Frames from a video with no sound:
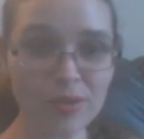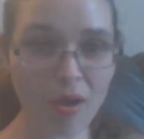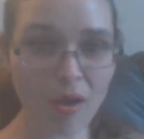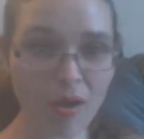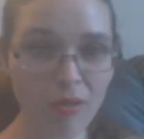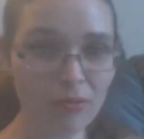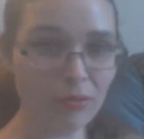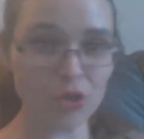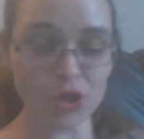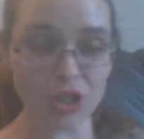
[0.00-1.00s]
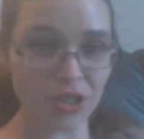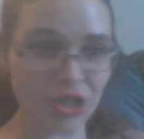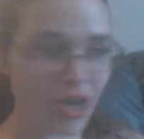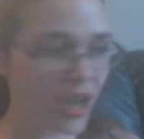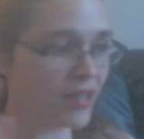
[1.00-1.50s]
haul chit
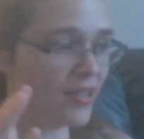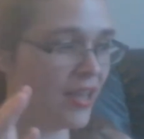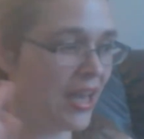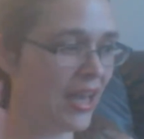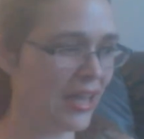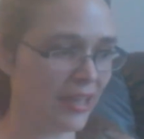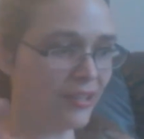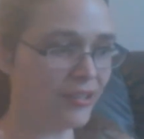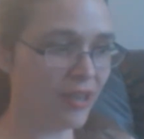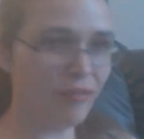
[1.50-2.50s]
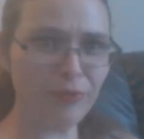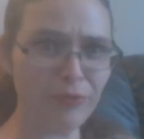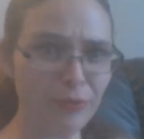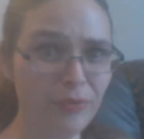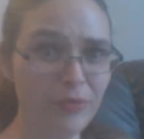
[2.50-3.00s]
chat, and I actually have a
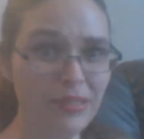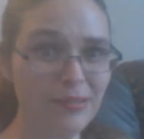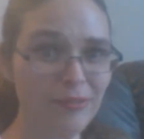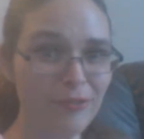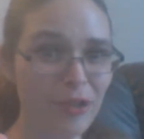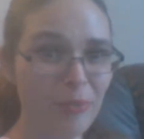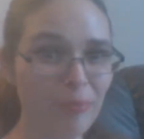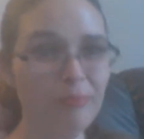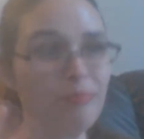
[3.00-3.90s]
few of these to film,